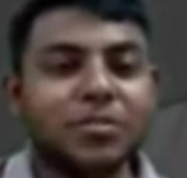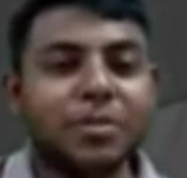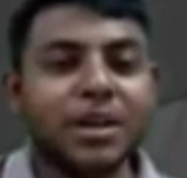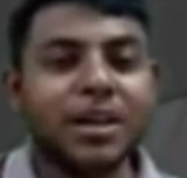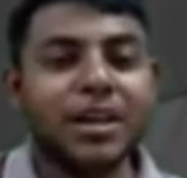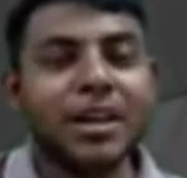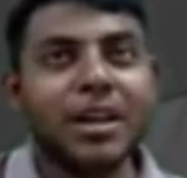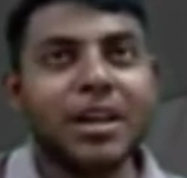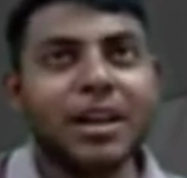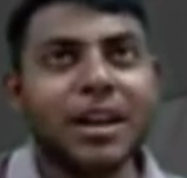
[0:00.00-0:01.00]
they should be
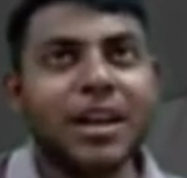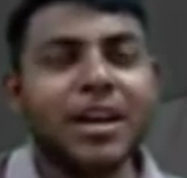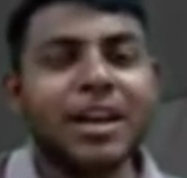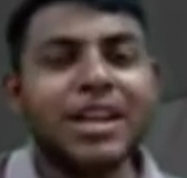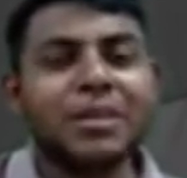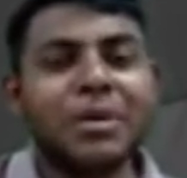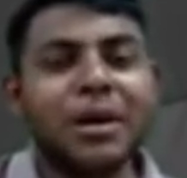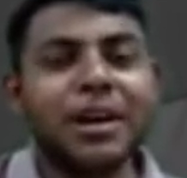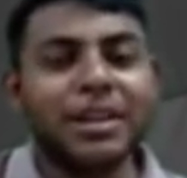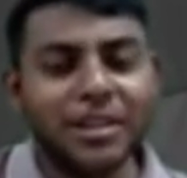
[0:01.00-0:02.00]
clearly
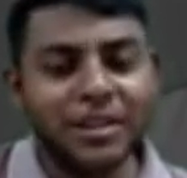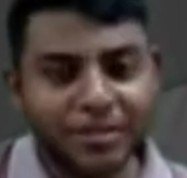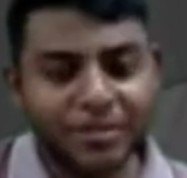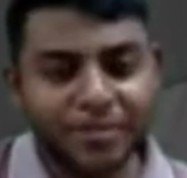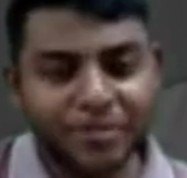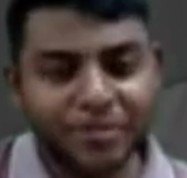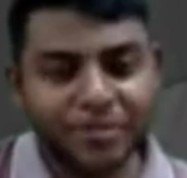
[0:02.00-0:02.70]
demarcated.